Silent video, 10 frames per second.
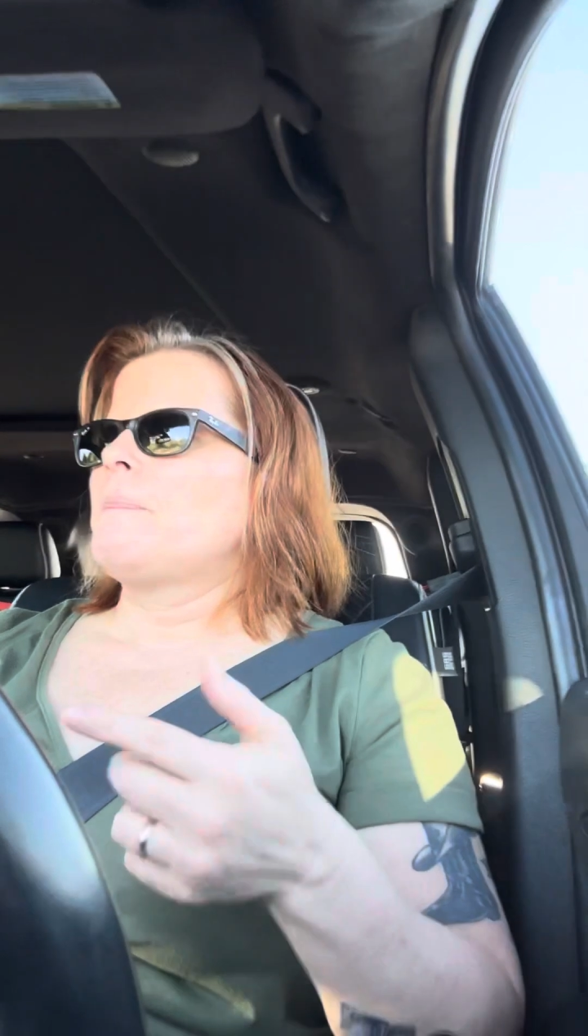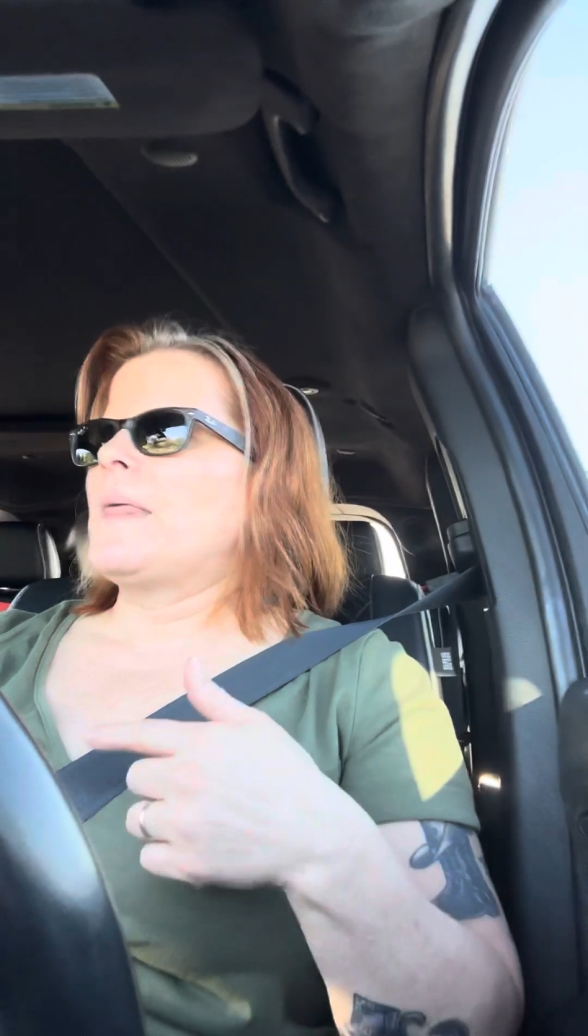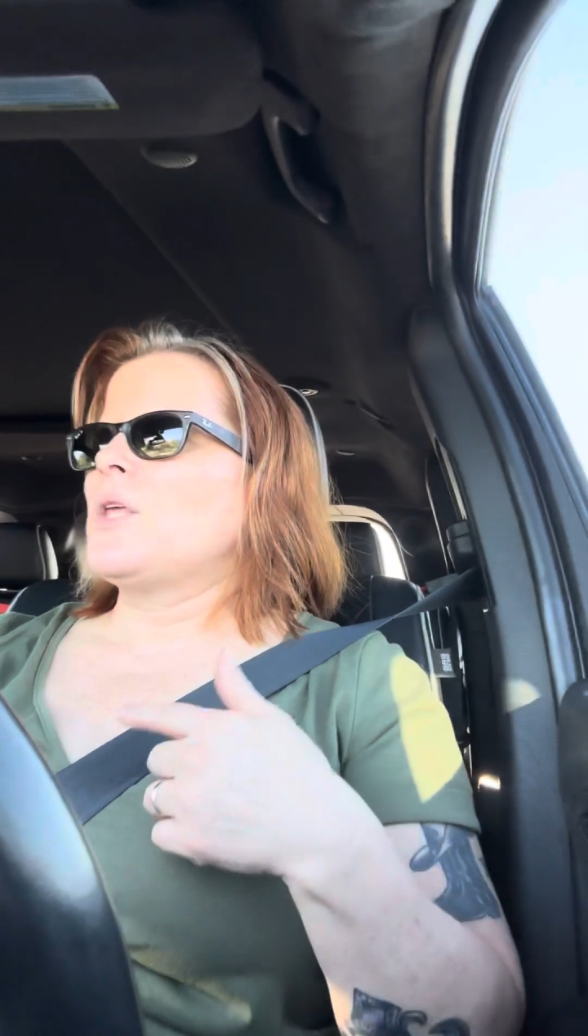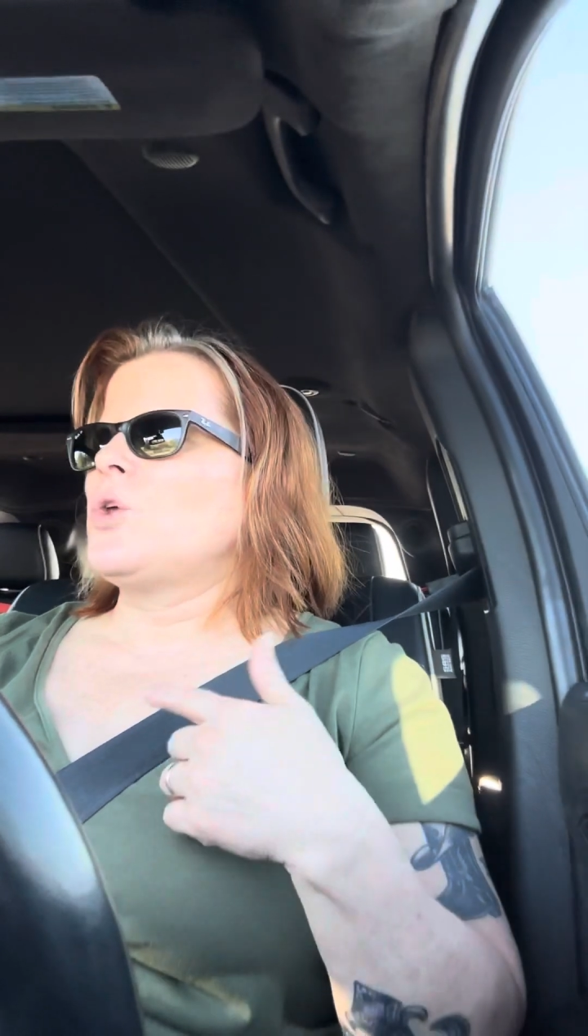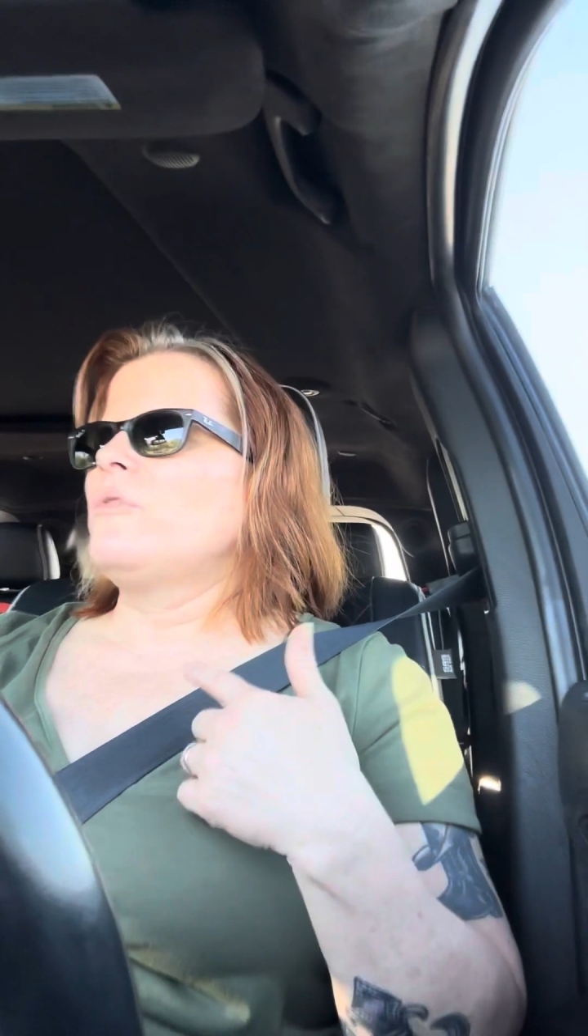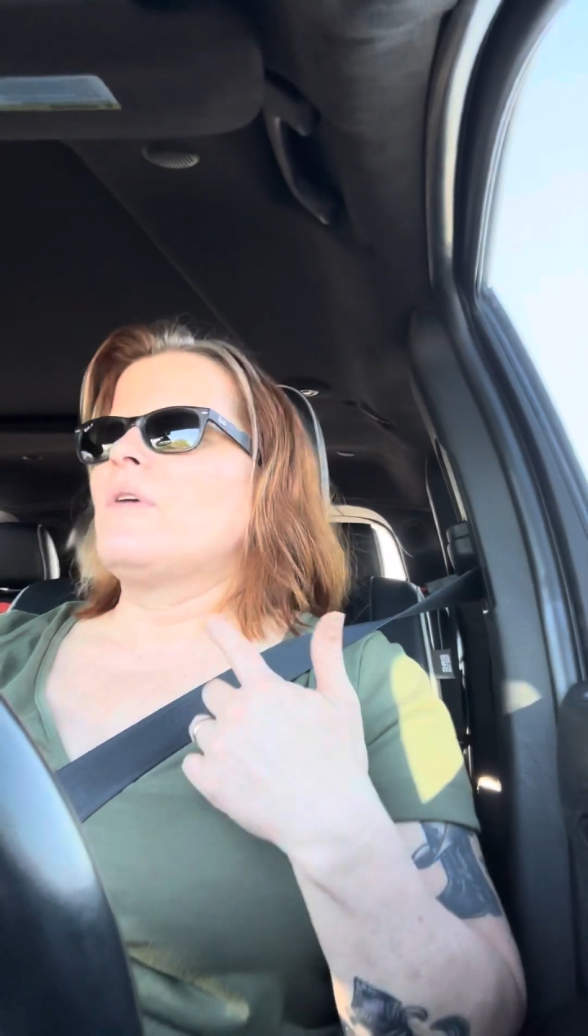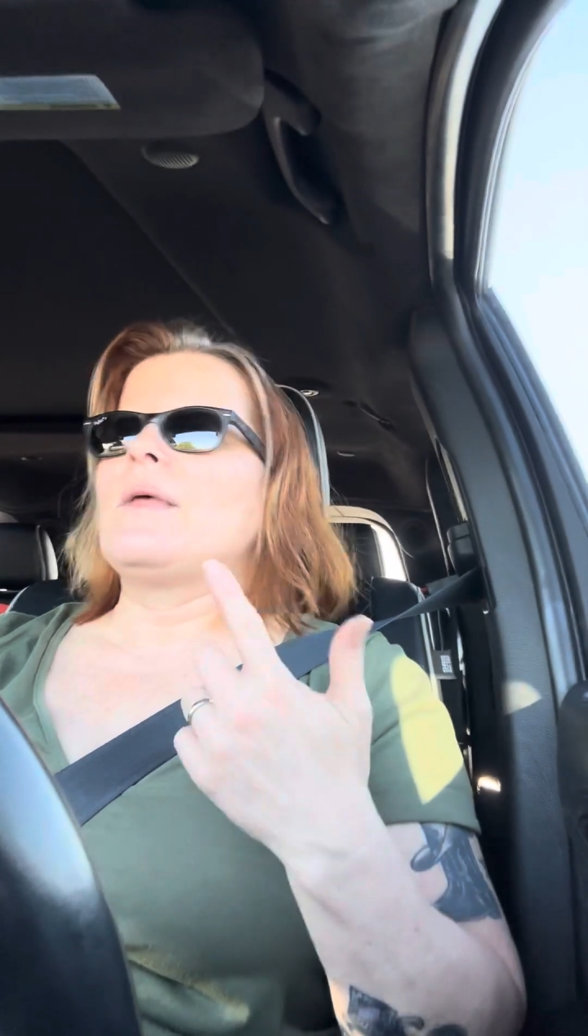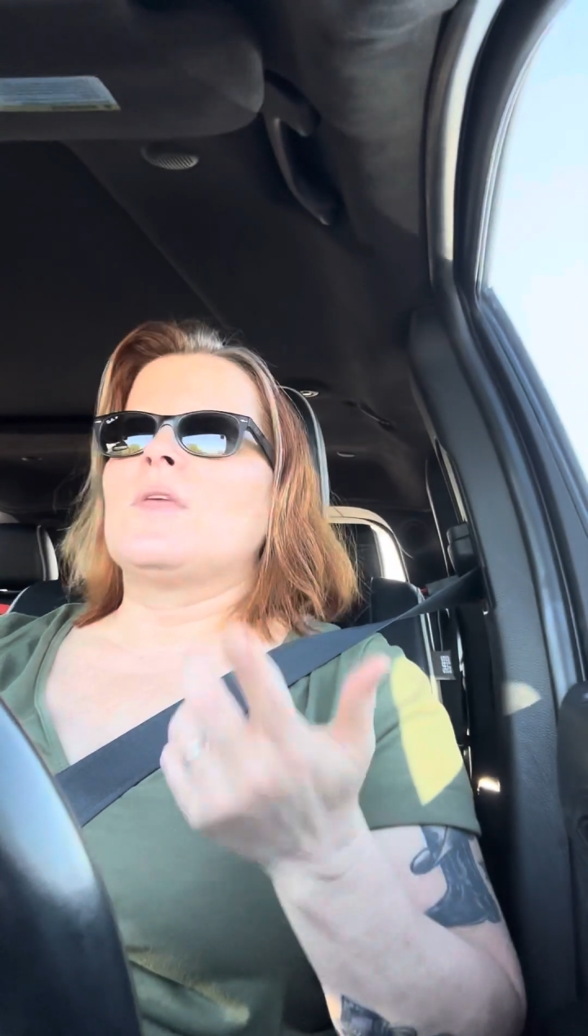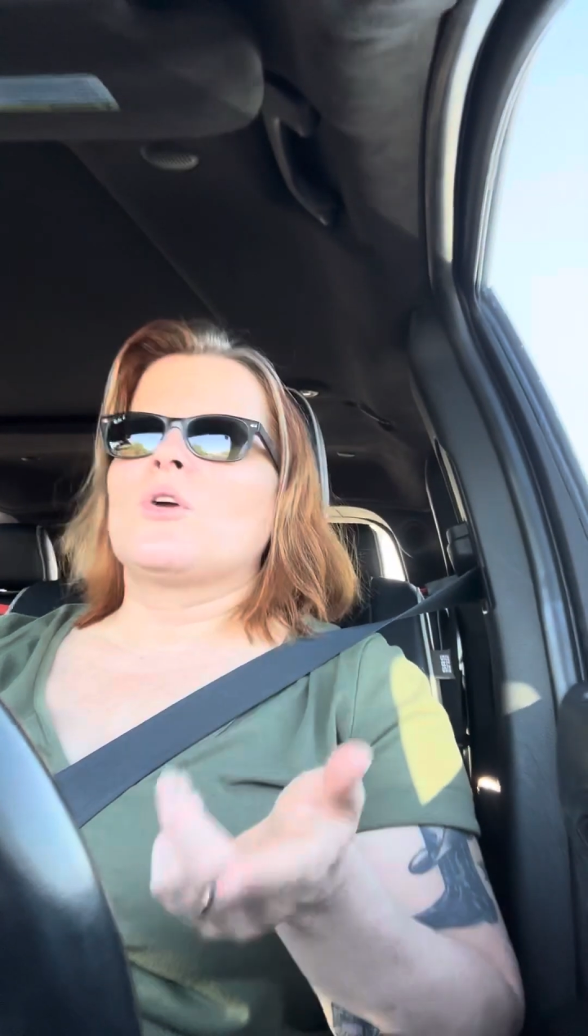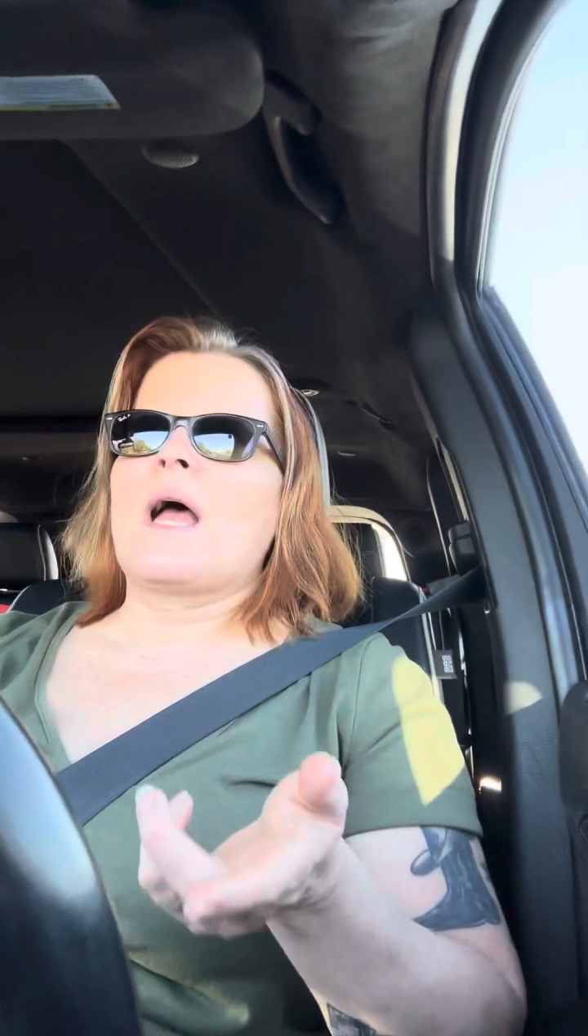that you
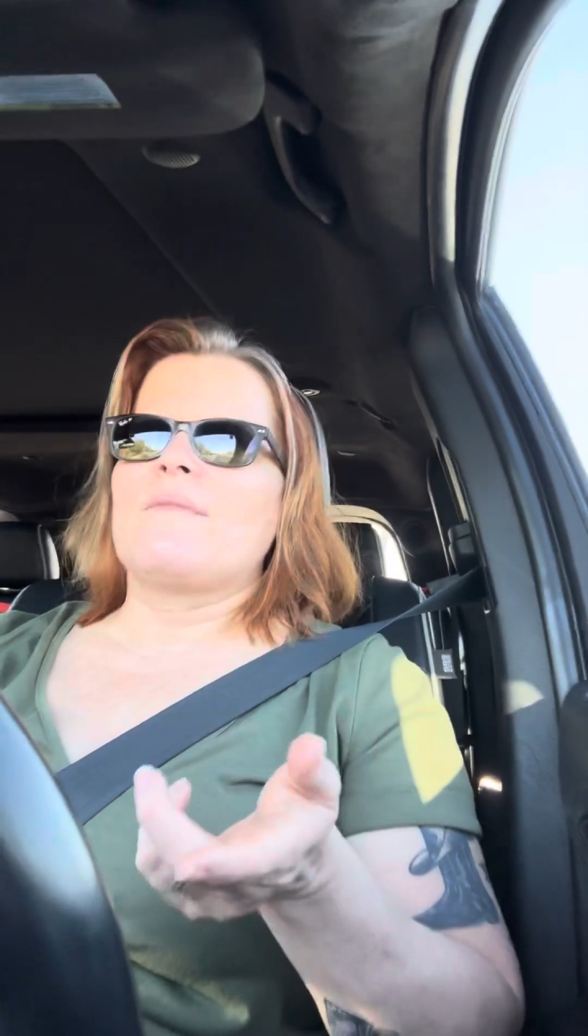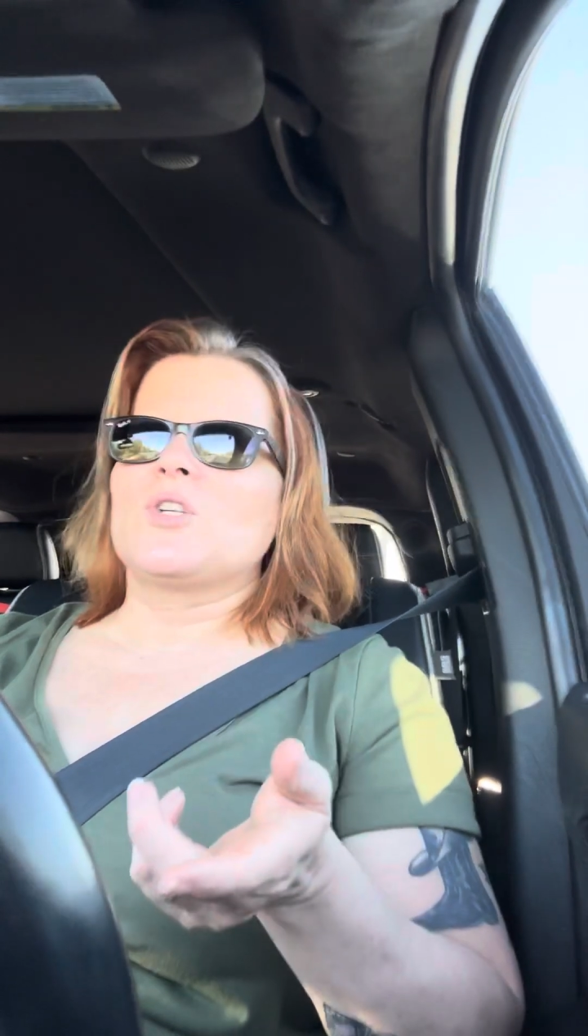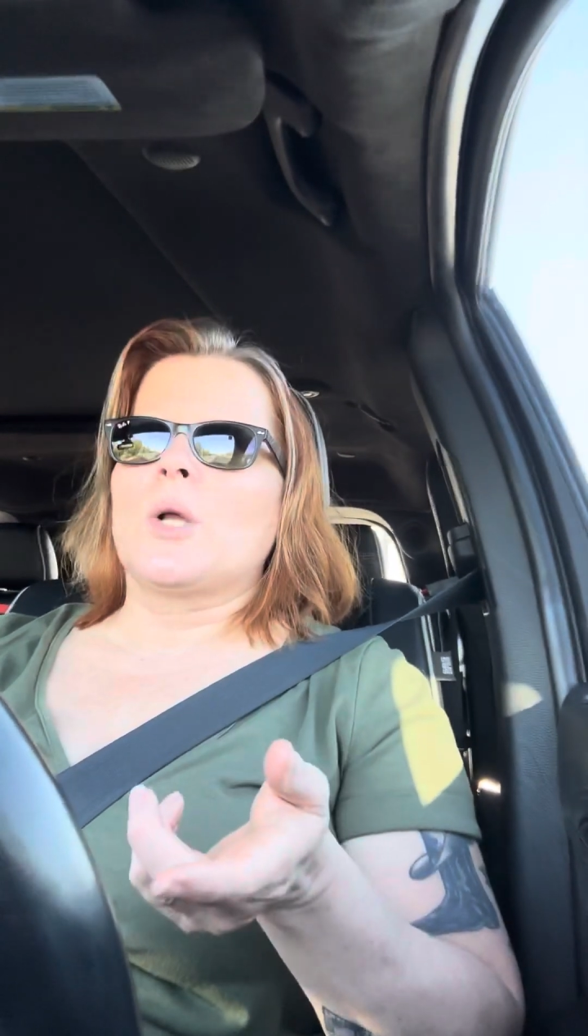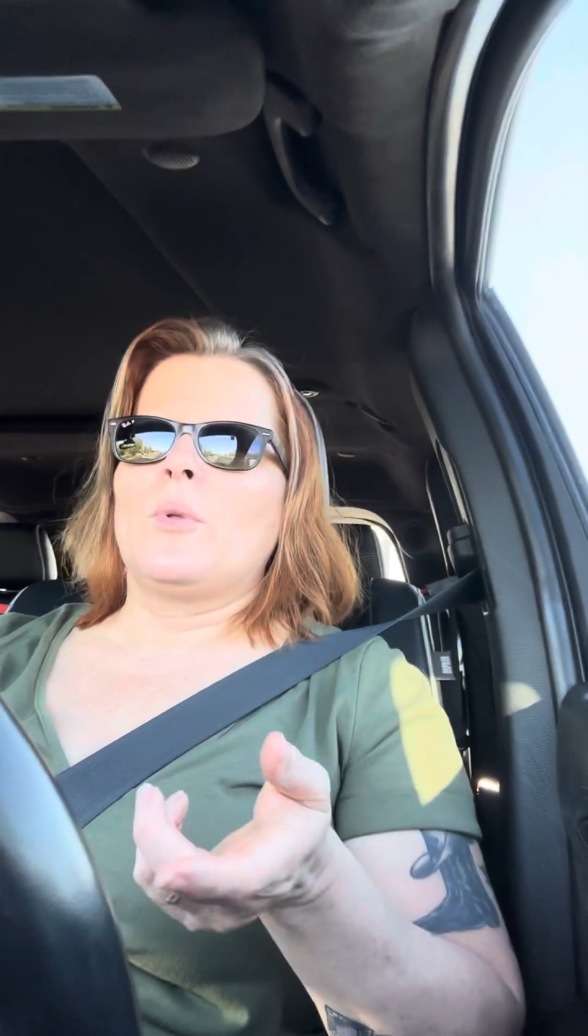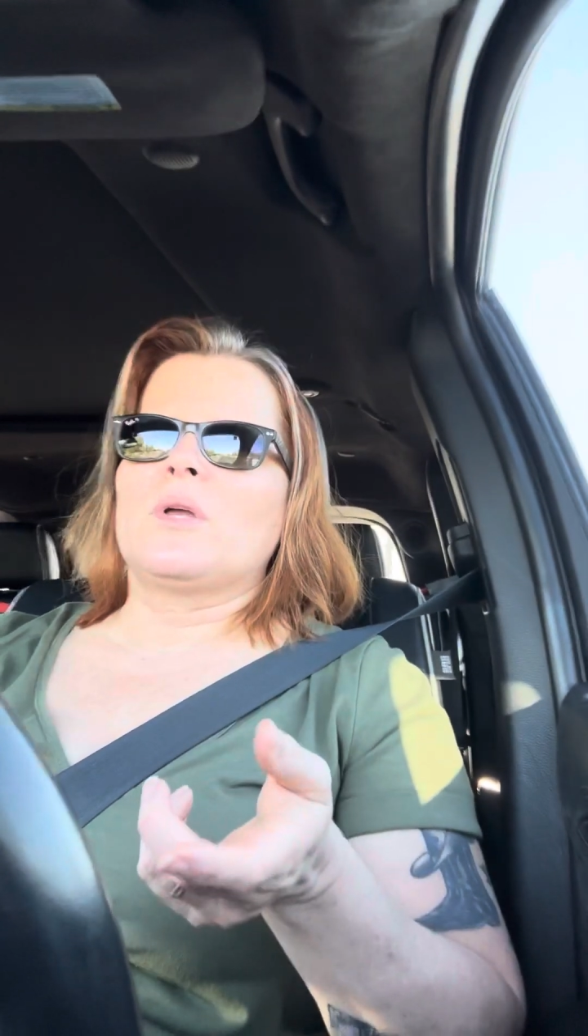find that you're having trouble